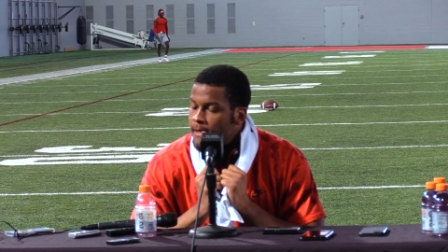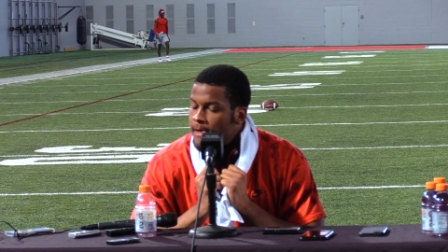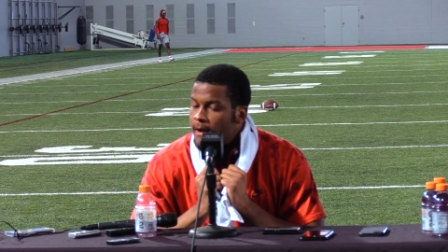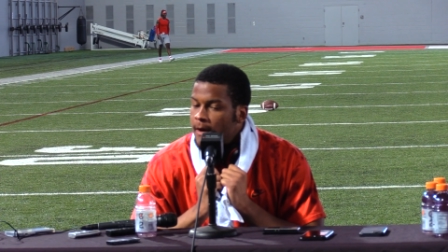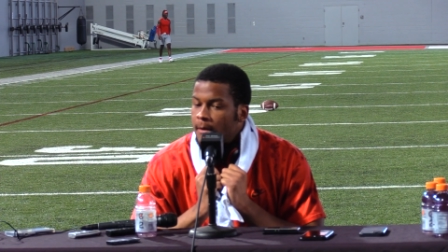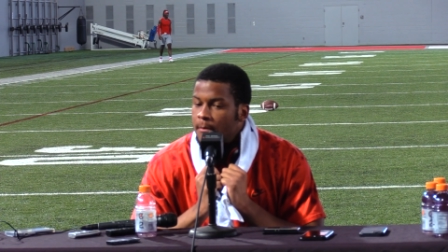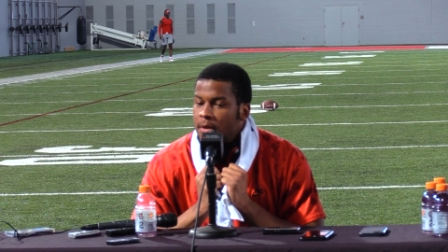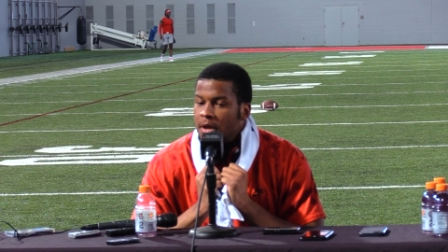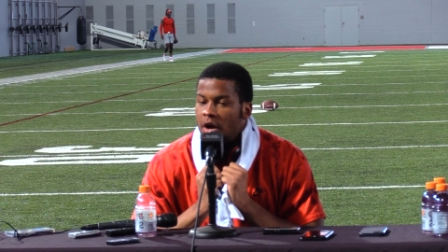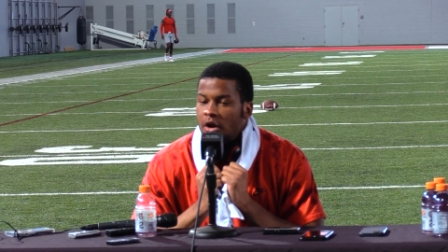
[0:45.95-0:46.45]

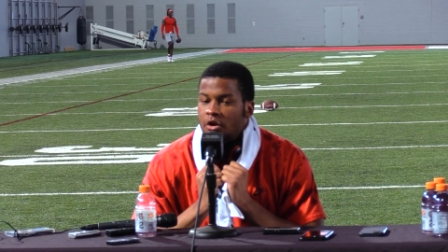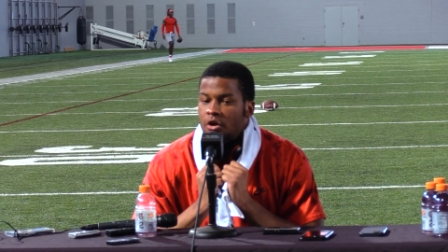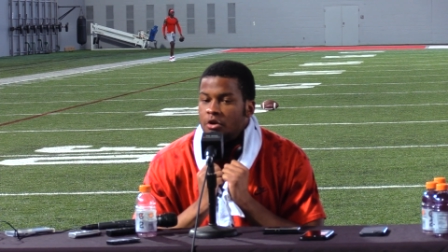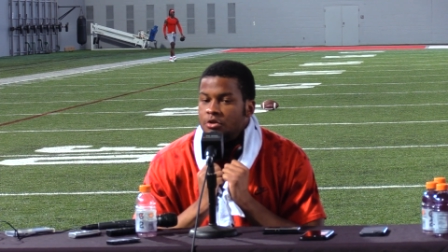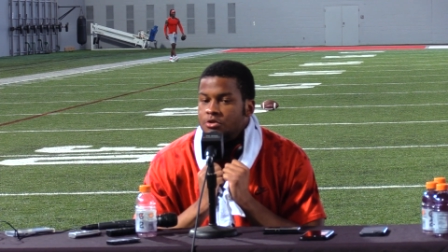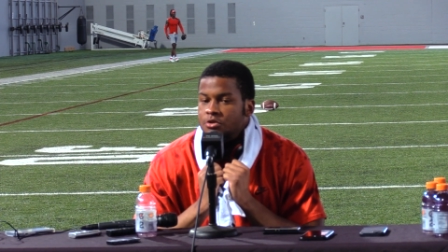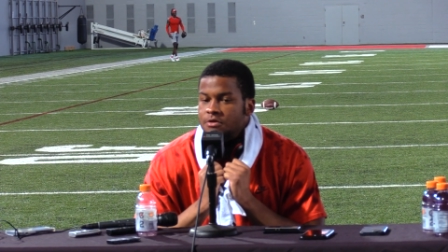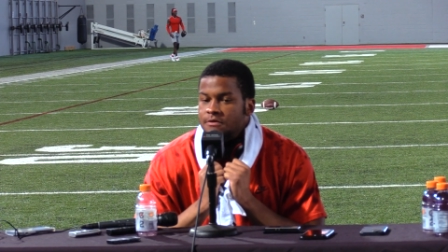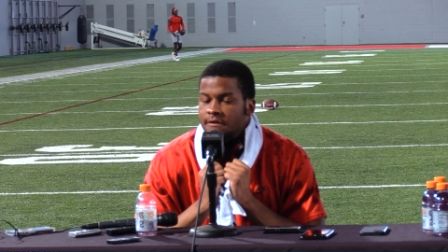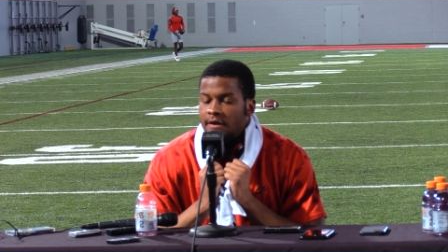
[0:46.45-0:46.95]
Yeah, I mean, our
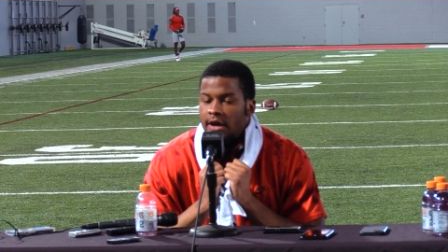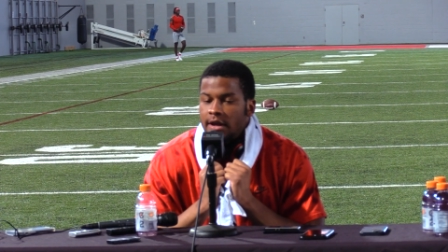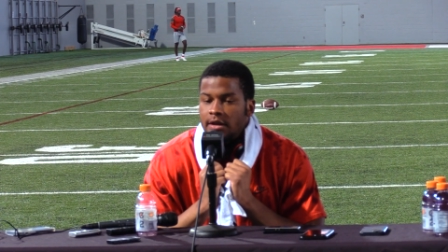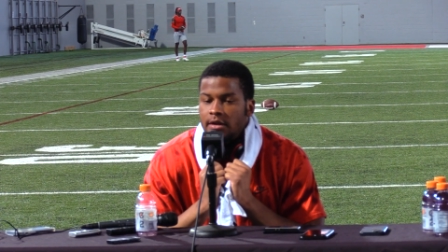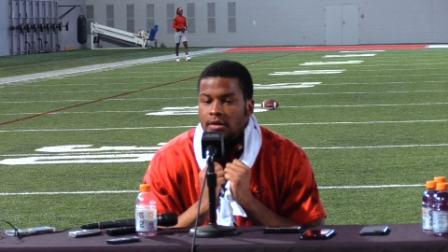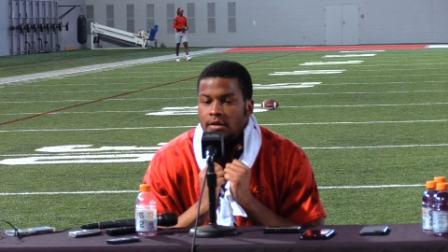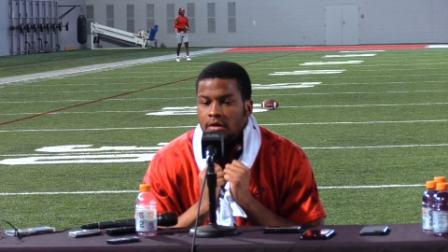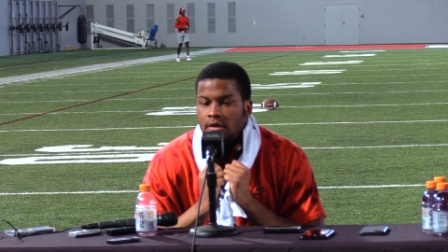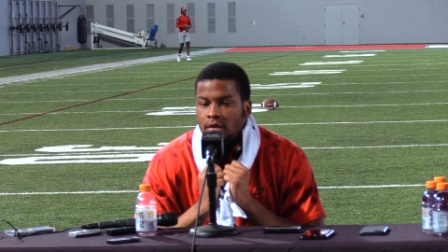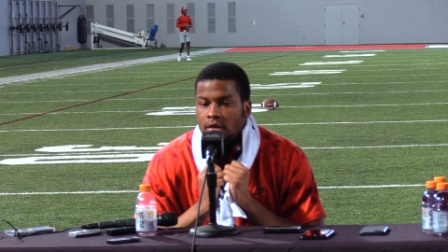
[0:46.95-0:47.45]
culture is
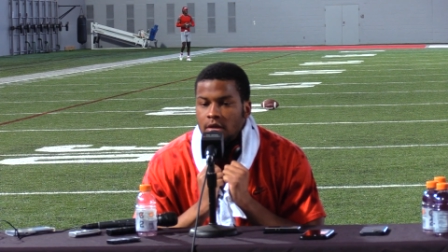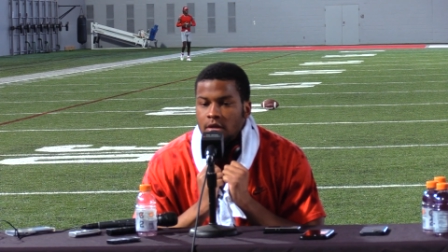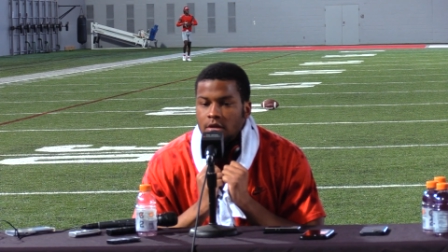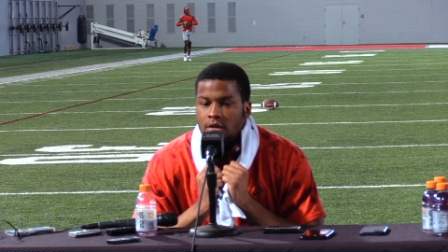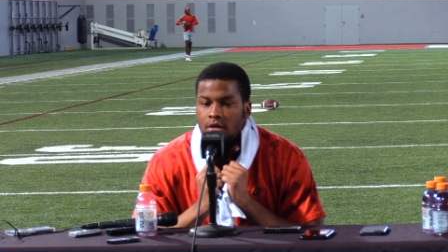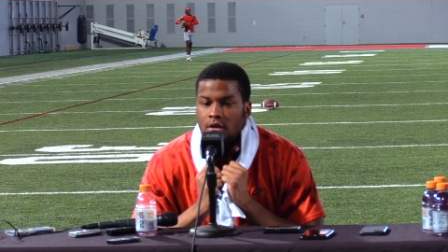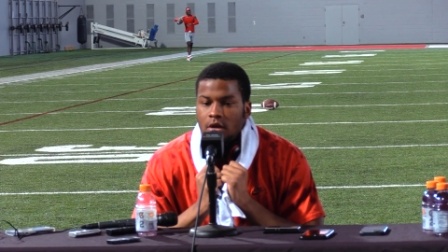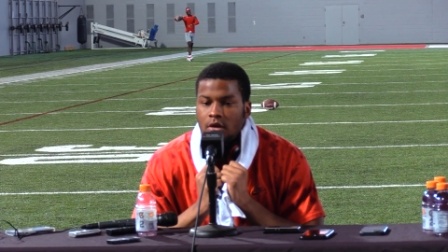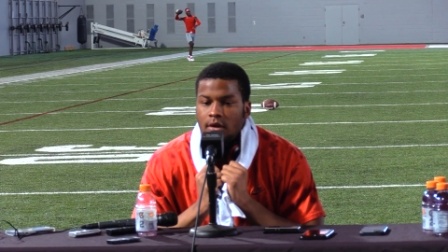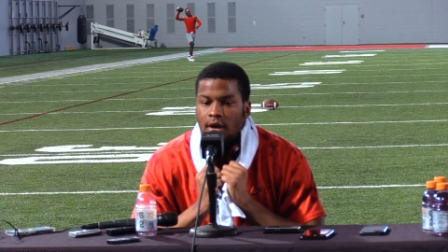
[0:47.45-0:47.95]
fight.
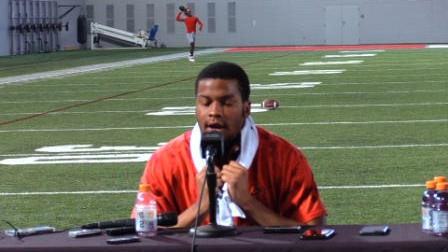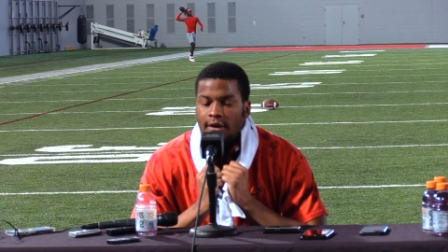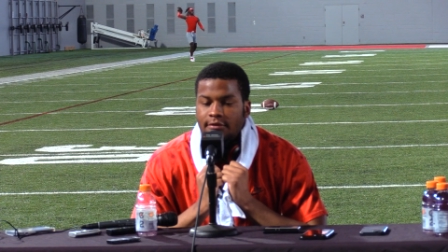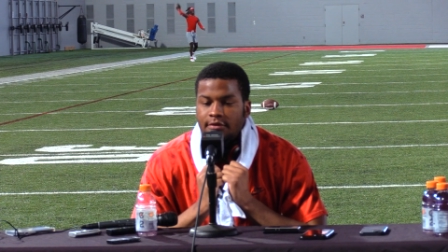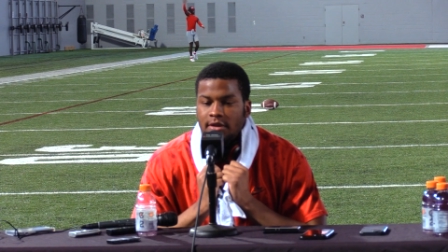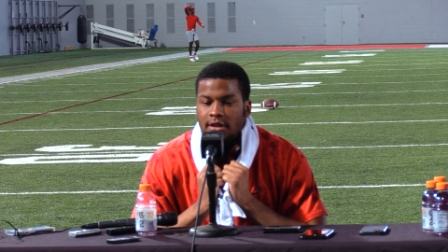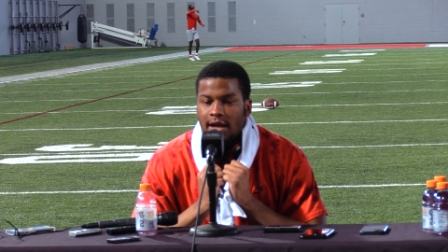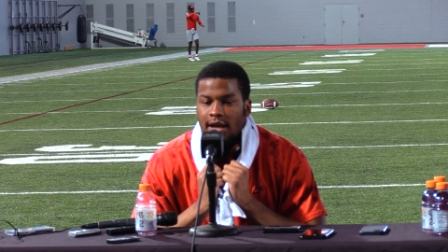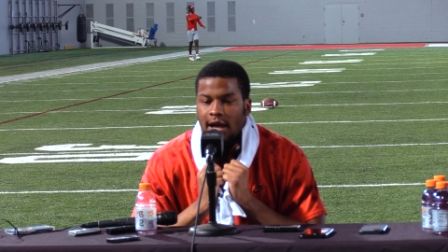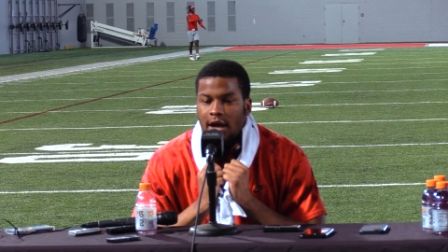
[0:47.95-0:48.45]
You know, I
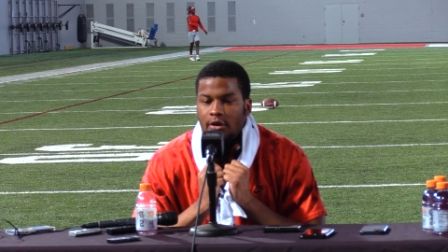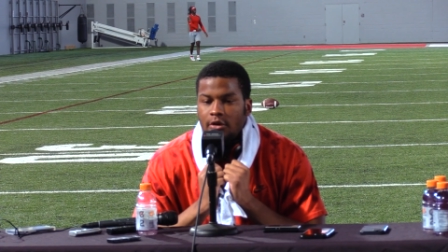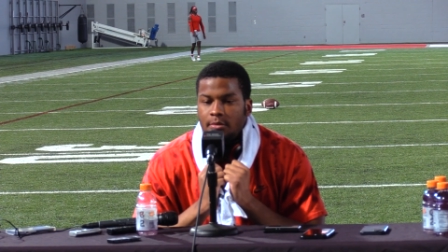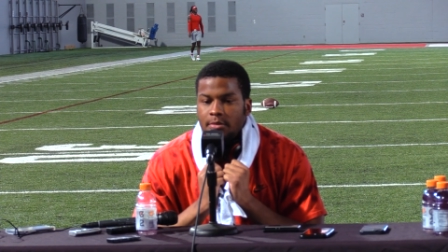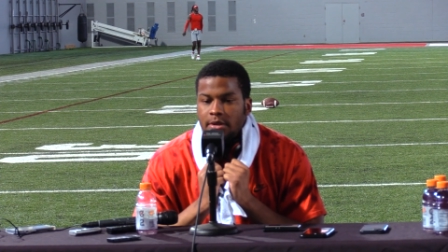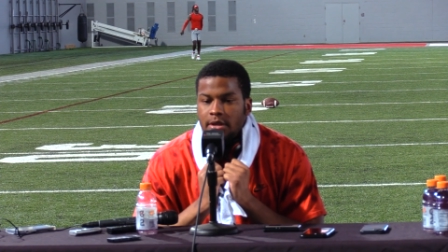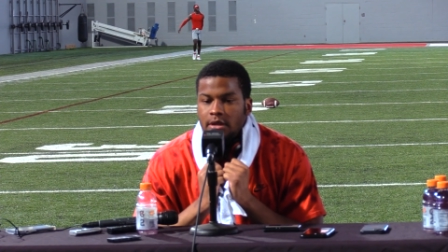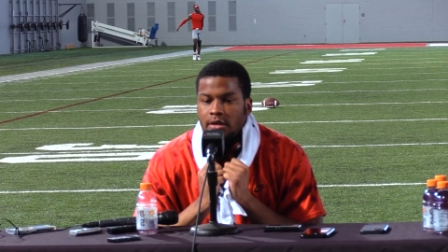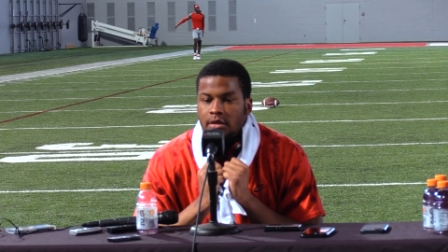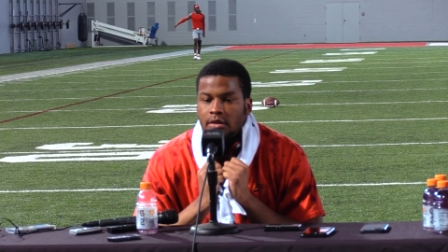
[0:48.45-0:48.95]
feel like I
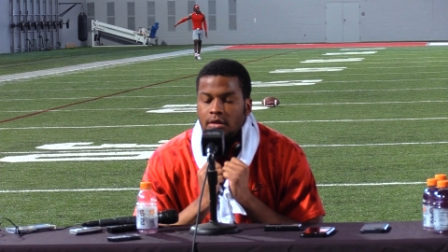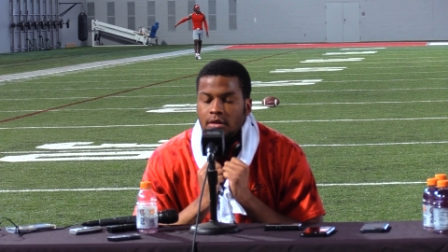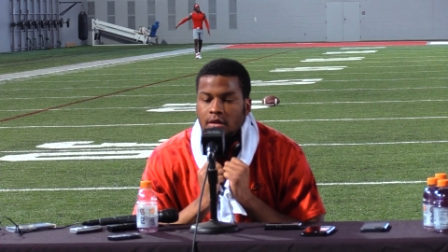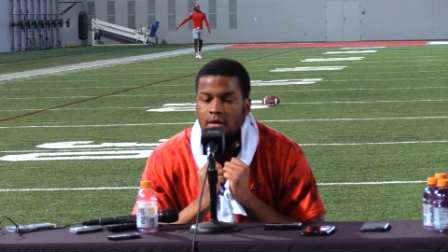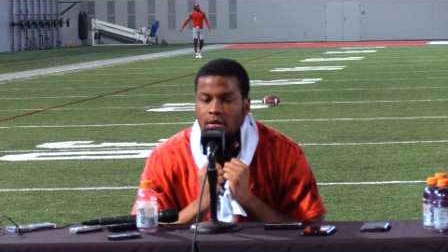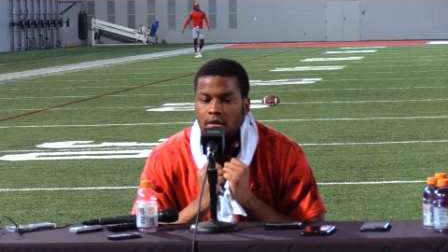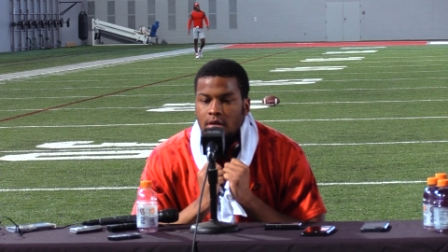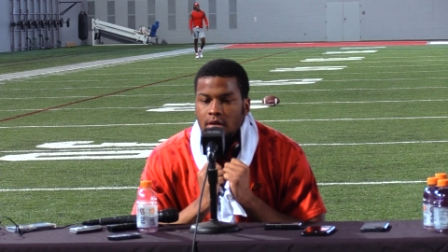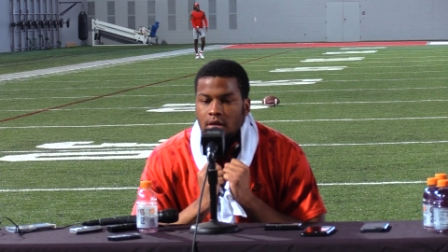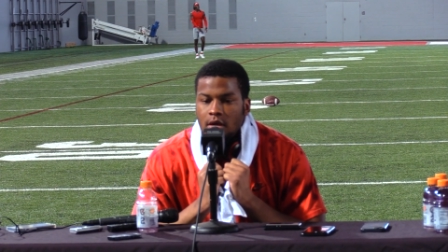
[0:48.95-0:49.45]
would be,
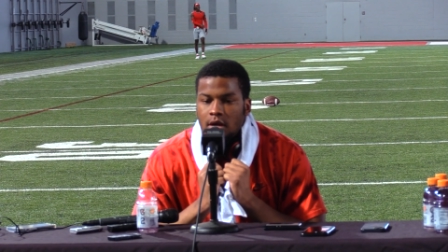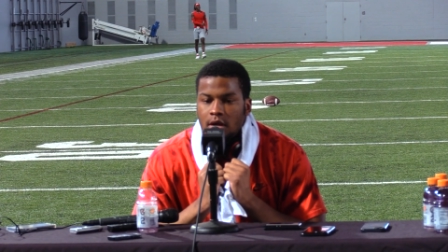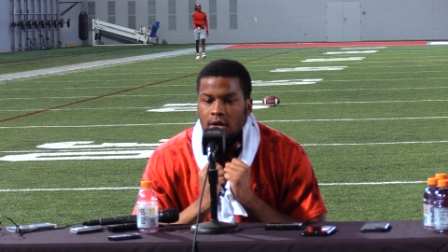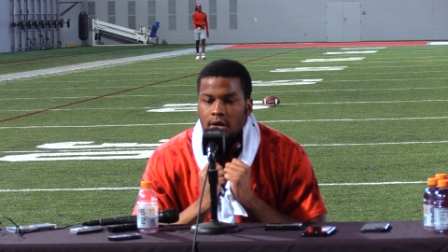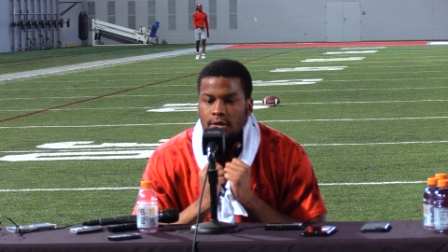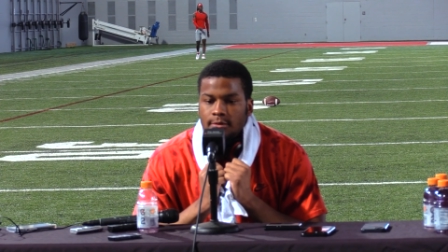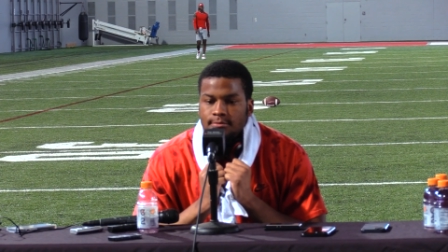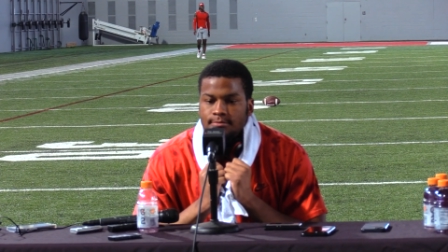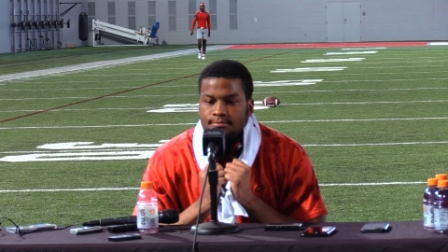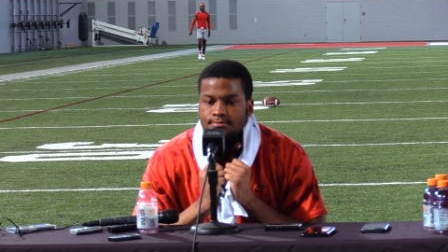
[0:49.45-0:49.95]

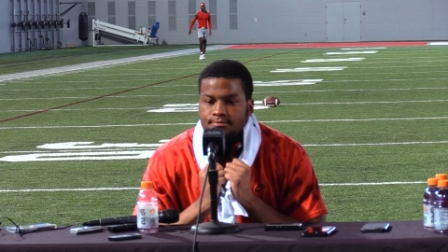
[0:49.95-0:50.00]
I